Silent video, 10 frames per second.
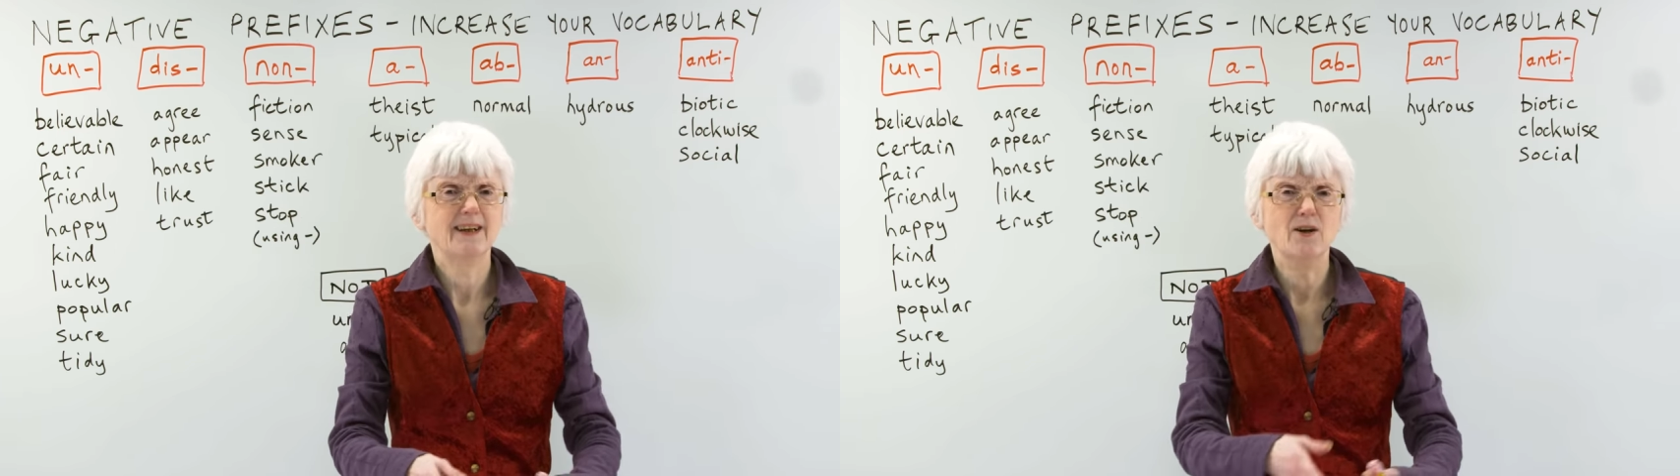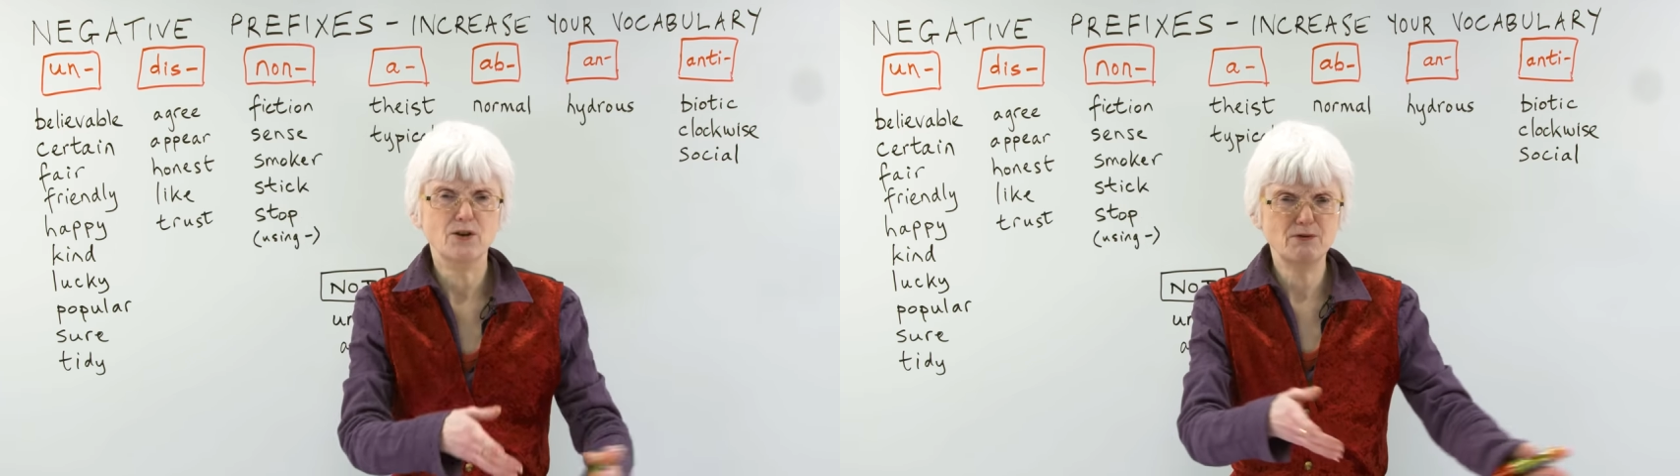
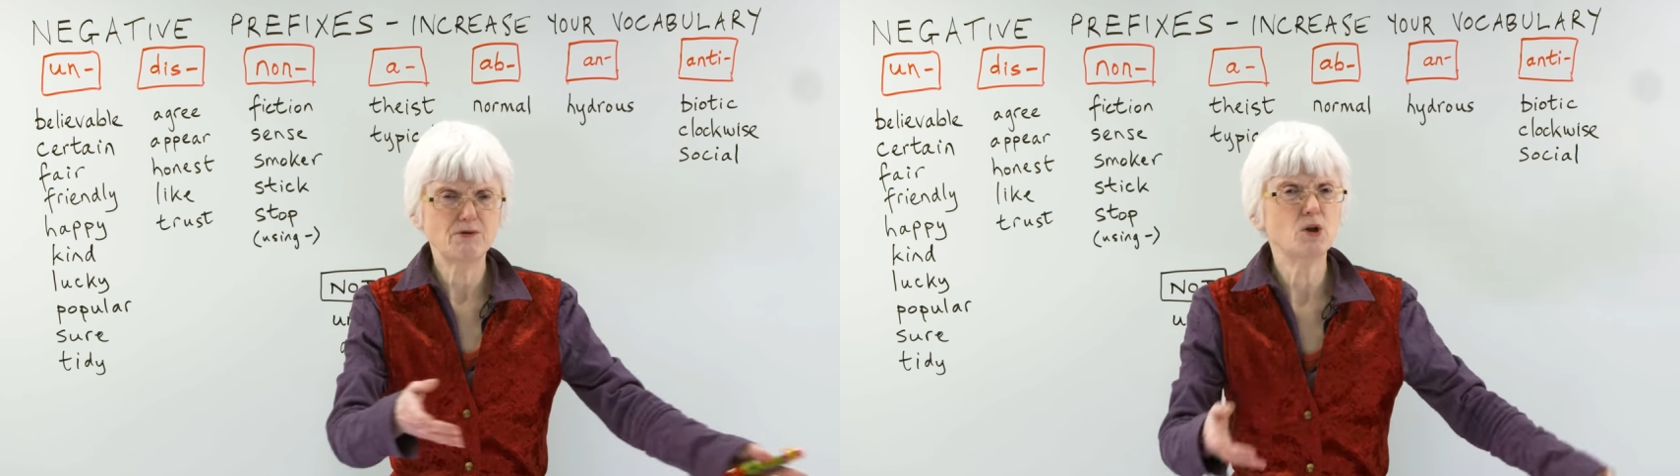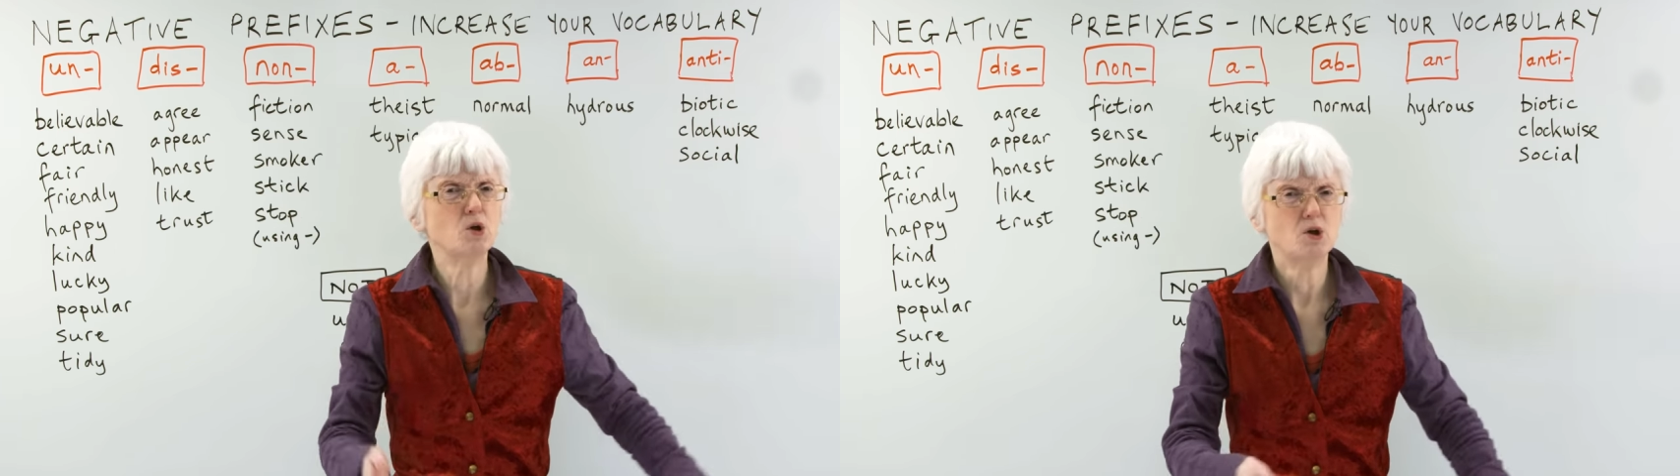on the
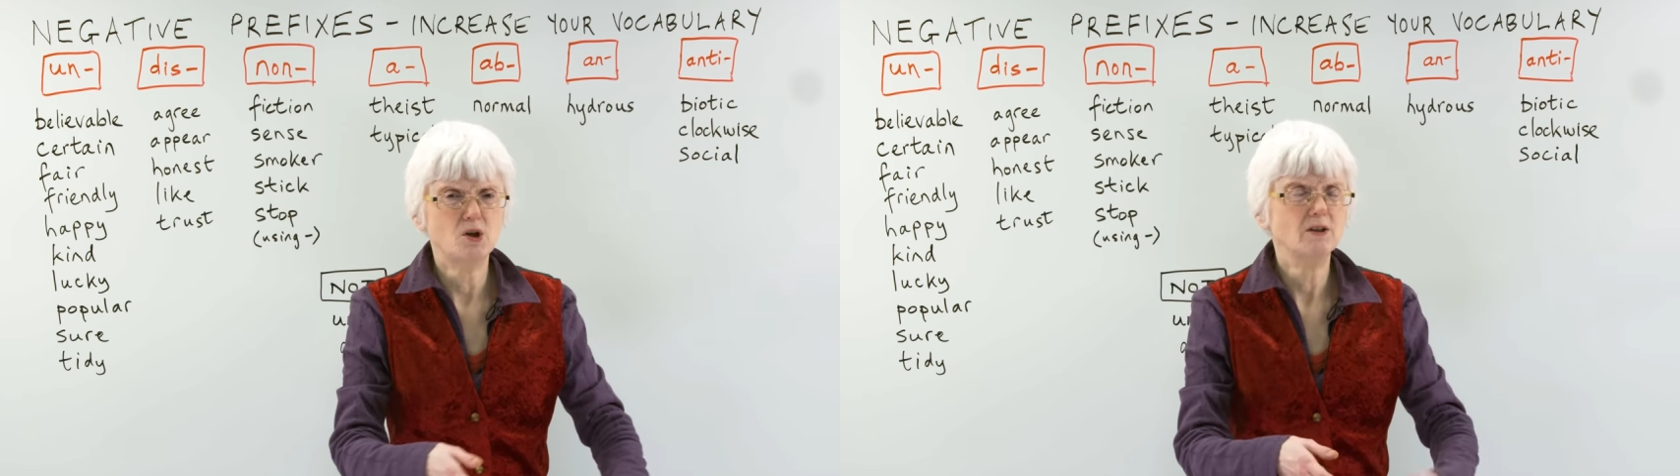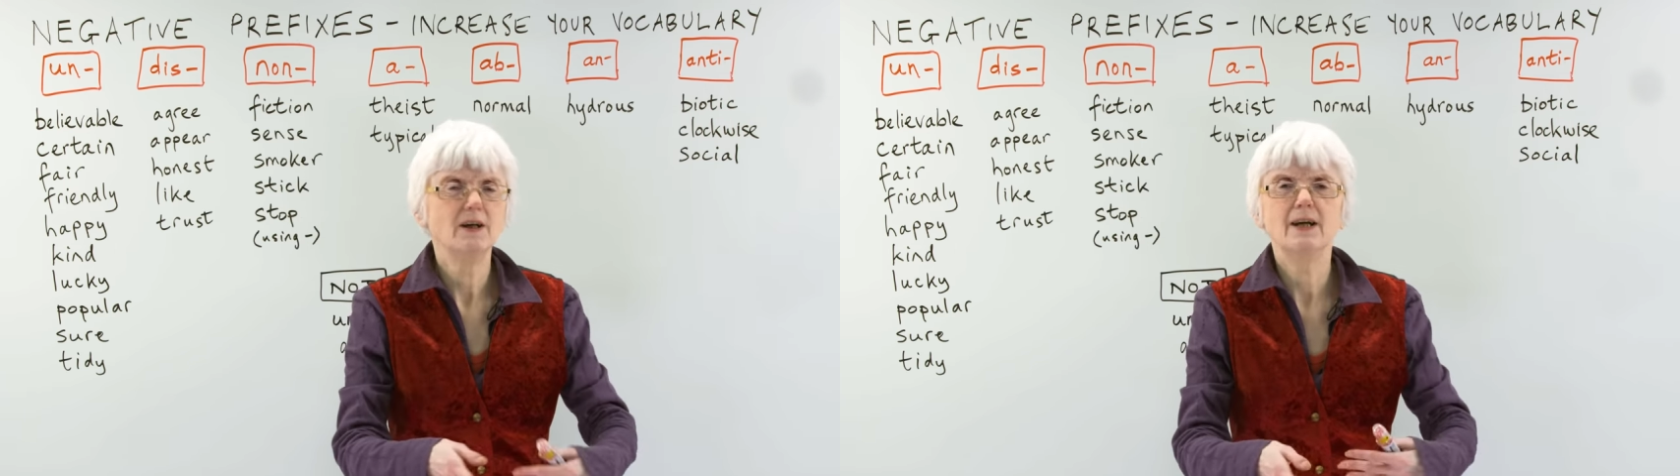
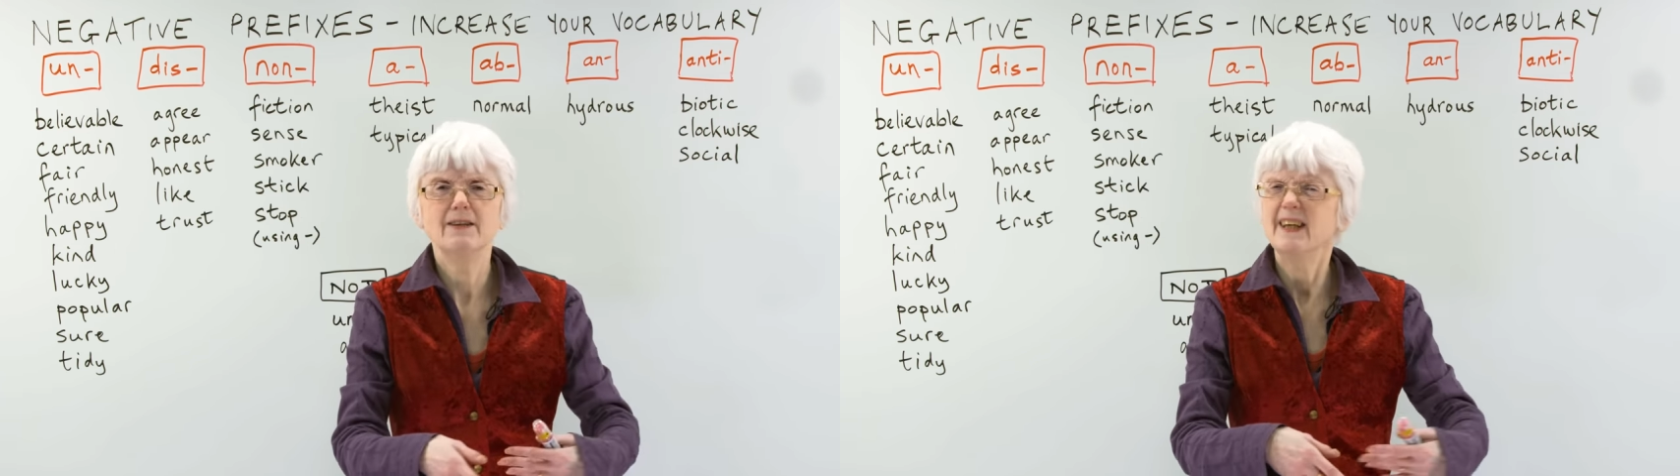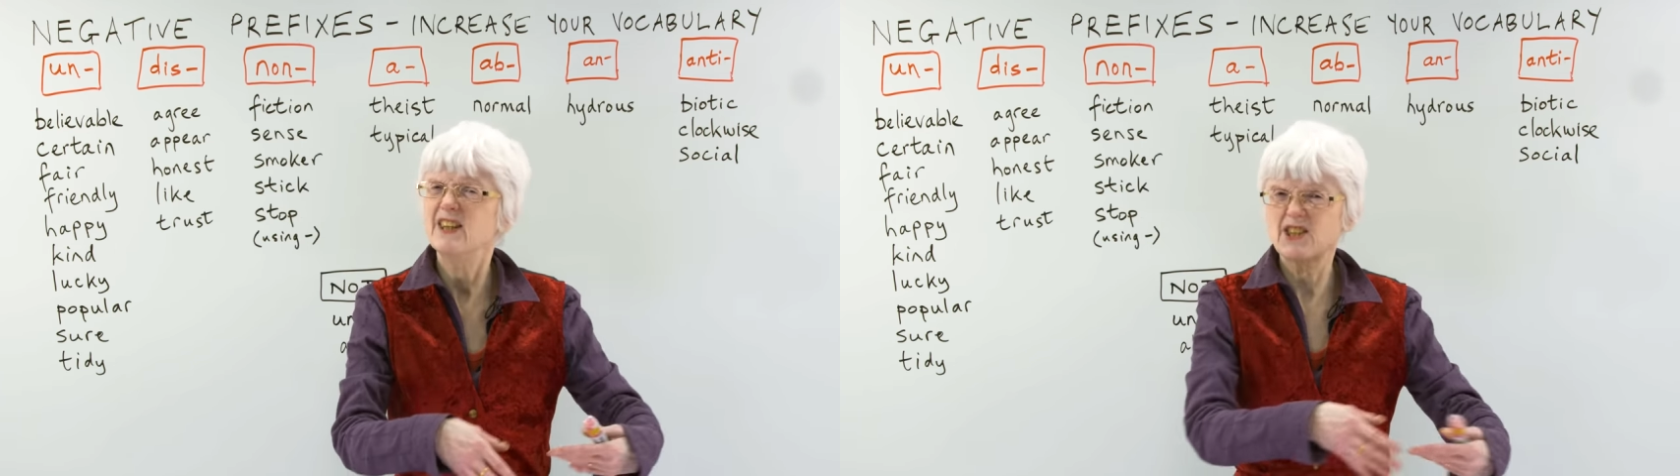floor
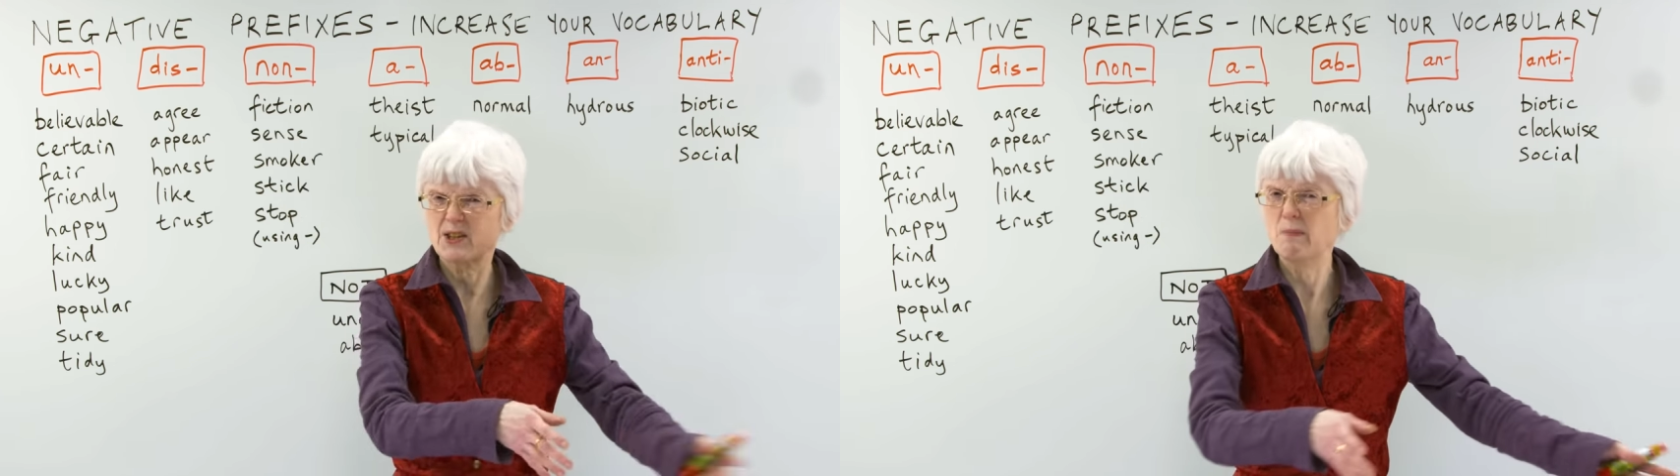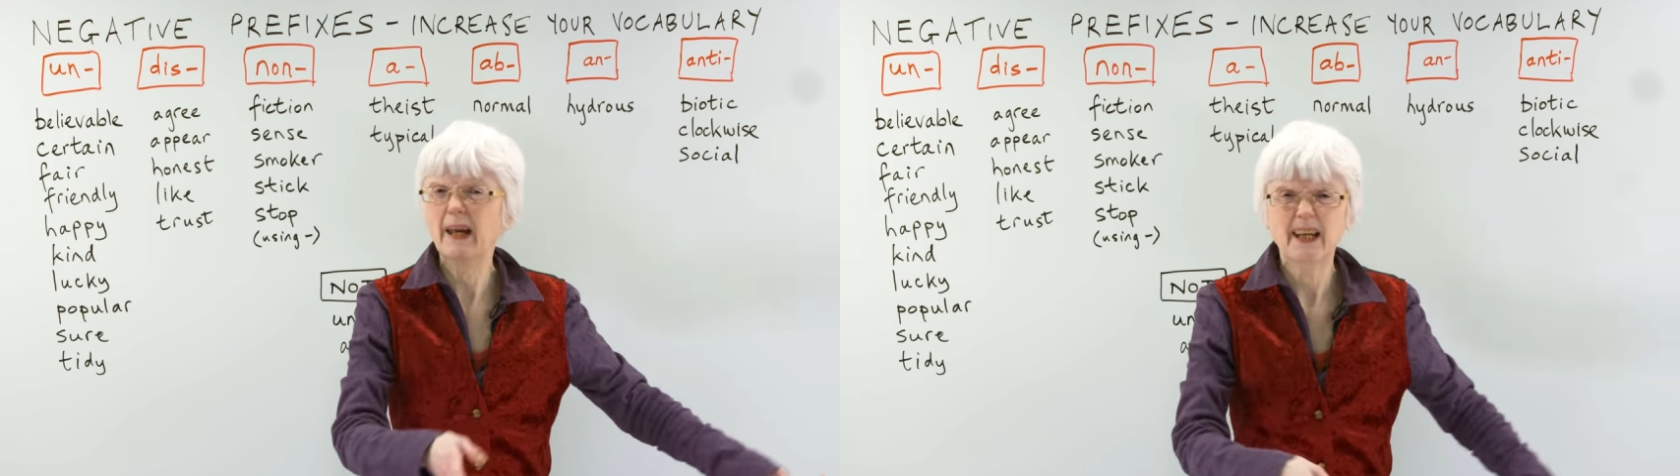and it's
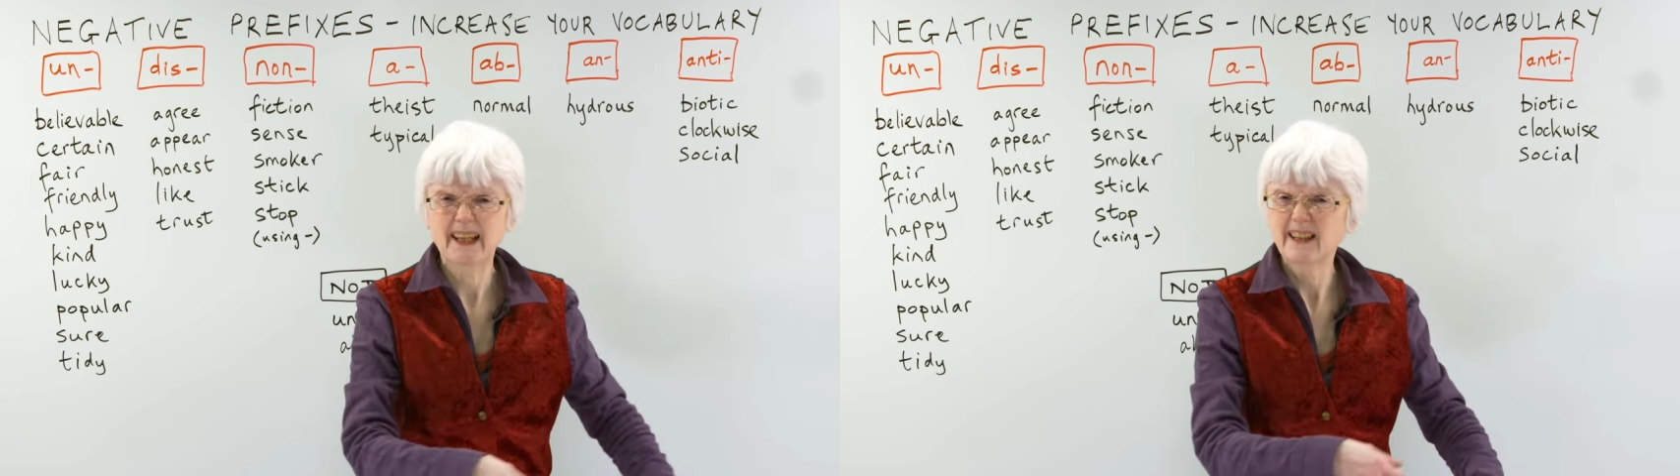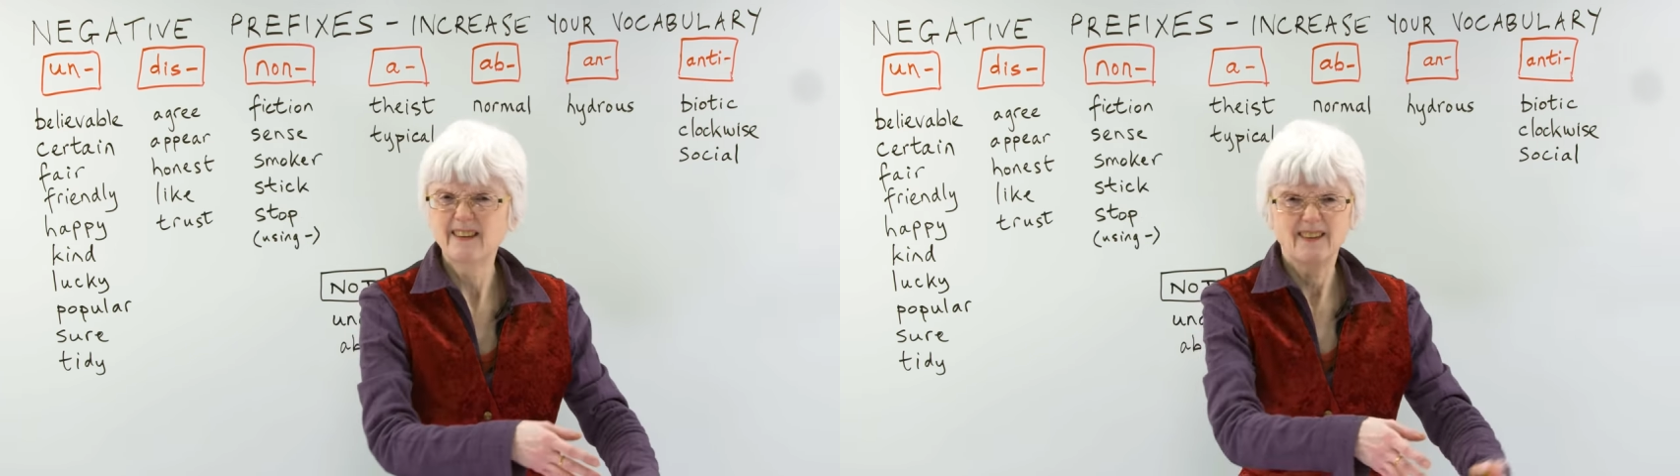
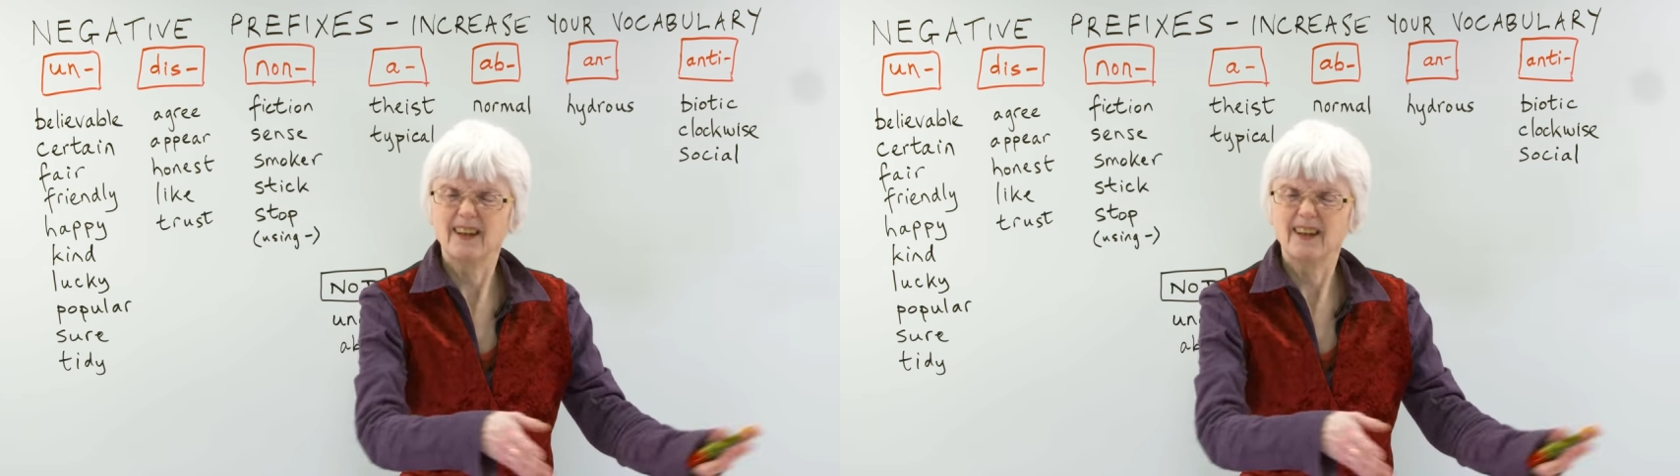smelling